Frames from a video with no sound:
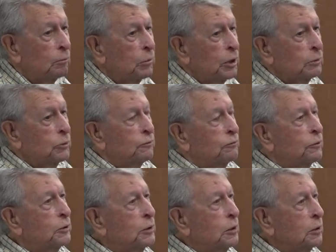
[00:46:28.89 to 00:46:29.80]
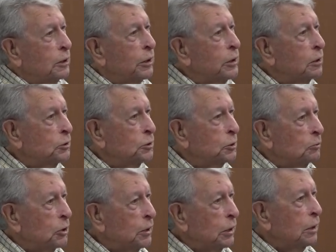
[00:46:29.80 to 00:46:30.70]
But before you count your
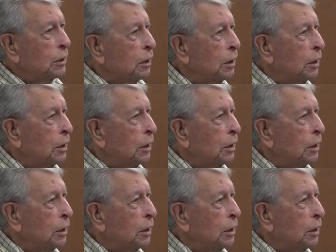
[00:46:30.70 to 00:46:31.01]
money,